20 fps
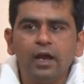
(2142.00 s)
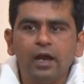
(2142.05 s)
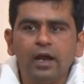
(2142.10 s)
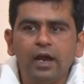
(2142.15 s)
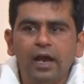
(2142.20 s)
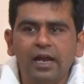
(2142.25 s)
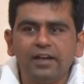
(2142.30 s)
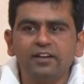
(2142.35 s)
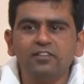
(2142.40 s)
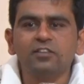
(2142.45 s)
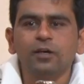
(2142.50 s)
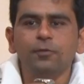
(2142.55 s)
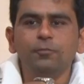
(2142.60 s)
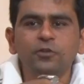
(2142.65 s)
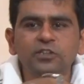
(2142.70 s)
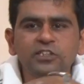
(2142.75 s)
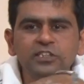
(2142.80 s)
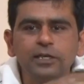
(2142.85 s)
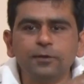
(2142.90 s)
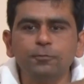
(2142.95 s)
at a
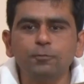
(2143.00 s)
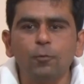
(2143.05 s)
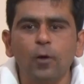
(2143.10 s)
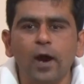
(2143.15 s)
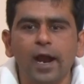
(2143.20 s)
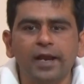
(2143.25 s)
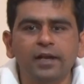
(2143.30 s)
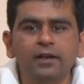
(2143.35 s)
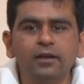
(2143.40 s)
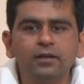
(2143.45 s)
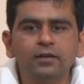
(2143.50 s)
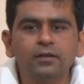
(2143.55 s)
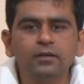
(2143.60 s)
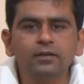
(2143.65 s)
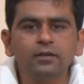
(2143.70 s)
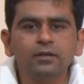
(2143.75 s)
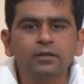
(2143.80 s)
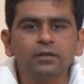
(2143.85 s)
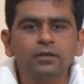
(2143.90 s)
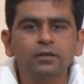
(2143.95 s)
sufficient point
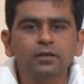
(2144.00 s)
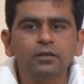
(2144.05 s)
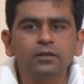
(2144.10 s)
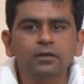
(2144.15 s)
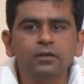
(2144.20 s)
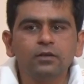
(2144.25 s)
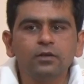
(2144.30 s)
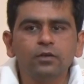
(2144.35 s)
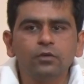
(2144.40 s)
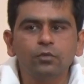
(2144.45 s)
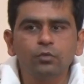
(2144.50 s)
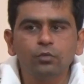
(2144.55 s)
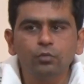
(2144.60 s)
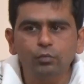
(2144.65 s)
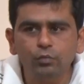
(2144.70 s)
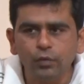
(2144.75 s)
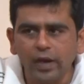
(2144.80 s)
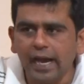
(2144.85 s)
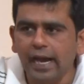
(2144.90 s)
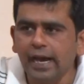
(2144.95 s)

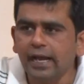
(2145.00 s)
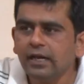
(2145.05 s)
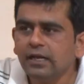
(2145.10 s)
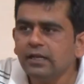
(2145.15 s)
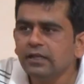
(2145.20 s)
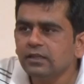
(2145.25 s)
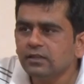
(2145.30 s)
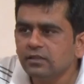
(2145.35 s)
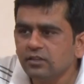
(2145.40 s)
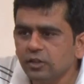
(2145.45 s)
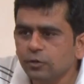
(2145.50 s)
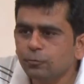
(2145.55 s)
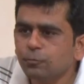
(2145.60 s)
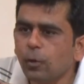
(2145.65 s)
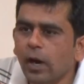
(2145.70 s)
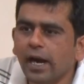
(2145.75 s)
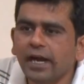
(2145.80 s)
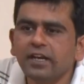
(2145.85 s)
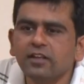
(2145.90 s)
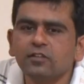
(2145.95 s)
where this
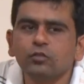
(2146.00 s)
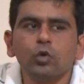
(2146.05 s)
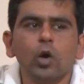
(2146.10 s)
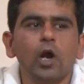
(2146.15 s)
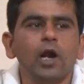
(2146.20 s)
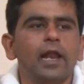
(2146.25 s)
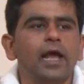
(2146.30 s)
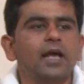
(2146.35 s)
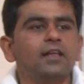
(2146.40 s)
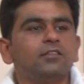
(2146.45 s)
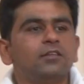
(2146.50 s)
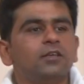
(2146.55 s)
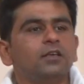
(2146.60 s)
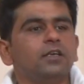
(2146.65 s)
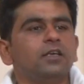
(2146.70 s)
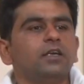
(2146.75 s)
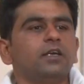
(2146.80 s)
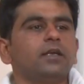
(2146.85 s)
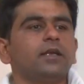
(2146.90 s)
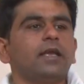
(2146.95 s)
point is called as
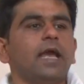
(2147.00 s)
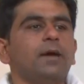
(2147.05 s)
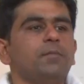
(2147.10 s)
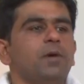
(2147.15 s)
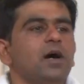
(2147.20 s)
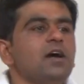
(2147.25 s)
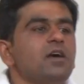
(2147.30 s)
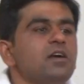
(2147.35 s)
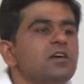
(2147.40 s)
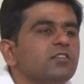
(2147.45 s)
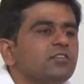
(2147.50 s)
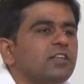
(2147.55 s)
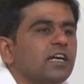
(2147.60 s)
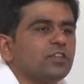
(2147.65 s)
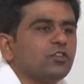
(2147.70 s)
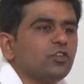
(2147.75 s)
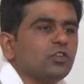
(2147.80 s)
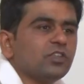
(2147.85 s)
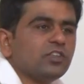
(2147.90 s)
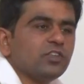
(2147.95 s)
gamma
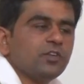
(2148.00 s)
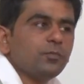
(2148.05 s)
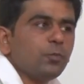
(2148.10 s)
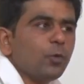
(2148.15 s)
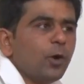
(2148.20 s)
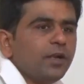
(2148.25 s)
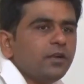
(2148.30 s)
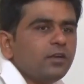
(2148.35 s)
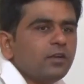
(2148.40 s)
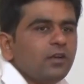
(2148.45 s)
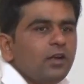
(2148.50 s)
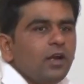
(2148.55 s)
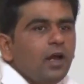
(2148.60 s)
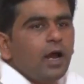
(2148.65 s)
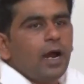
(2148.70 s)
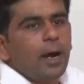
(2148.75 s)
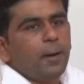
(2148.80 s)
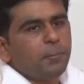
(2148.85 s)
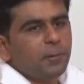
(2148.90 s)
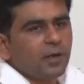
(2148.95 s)
saturation point.
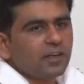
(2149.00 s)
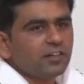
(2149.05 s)
After